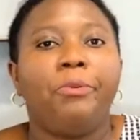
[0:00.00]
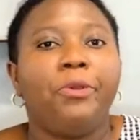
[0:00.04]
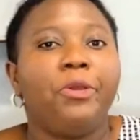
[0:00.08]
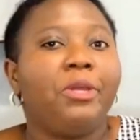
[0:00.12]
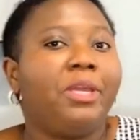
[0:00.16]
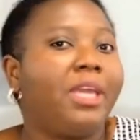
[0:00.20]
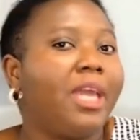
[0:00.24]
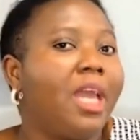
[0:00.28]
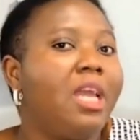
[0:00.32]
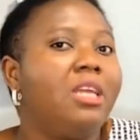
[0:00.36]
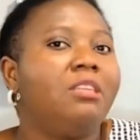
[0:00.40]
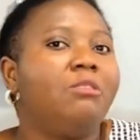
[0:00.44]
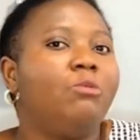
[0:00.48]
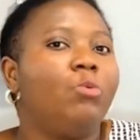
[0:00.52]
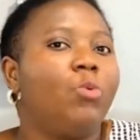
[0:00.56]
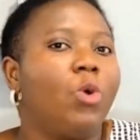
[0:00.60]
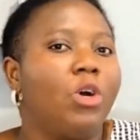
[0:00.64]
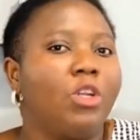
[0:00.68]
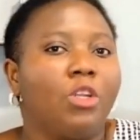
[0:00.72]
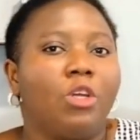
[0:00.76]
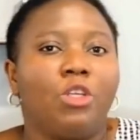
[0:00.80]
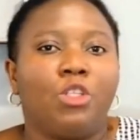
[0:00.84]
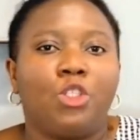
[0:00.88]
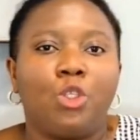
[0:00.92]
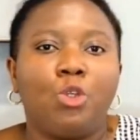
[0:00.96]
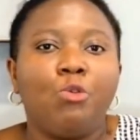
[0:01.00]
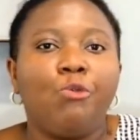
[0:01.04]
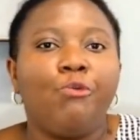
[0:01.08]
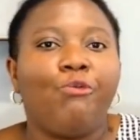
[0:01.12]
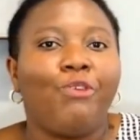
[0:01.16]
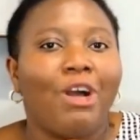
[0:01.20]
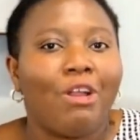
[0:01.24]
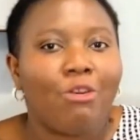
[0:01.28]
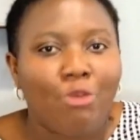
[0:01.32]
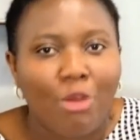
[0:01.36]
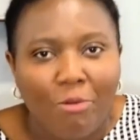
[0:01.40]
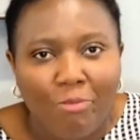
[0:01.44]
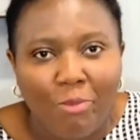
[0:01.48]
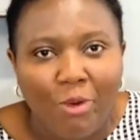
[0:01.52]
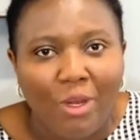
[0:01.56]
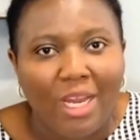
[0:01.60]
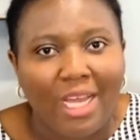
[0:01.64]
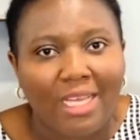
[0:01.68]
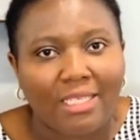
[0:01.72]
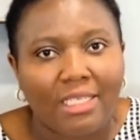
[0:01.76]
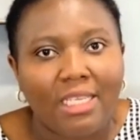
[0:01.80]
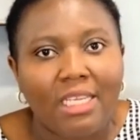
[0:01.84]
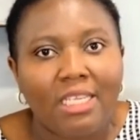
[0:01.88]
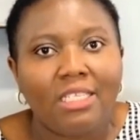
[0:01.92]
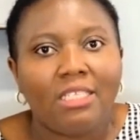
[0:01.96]
you gained 1 or 2 valuable
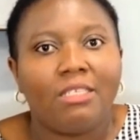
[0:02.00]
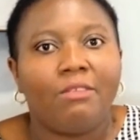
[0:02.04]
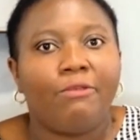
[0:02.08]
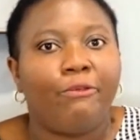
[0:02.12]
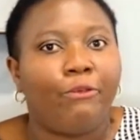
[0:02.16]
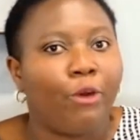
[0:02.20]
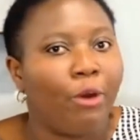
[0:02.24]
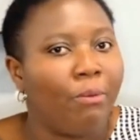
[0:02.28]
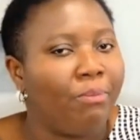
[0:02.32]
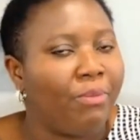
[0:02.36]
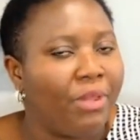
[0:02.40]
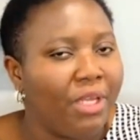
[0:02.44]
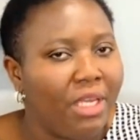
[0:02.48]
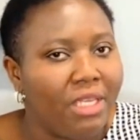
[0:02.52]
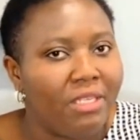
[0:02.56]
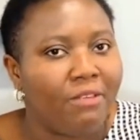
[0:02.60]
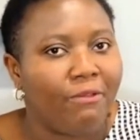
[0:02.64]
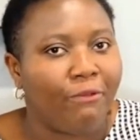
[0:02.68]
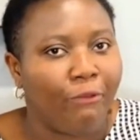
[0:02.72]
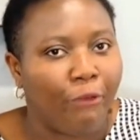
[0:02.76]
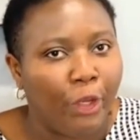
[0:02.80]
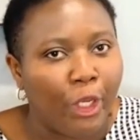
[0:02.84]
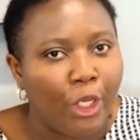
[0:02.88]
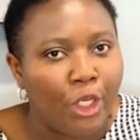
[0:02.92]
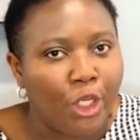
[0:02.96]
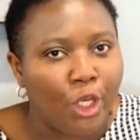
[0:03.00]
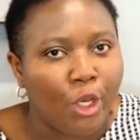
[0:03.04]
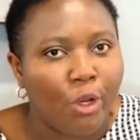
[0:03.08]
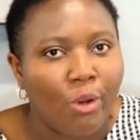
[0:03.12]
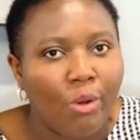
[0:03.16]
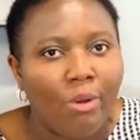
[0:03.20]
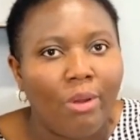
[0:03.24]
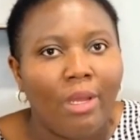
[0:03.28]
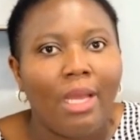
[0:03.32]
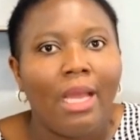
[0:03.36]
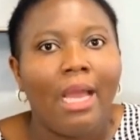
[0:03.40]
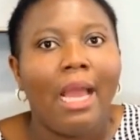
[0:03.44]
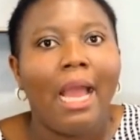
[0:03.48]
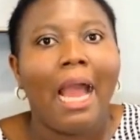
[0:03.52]
lessons from this video.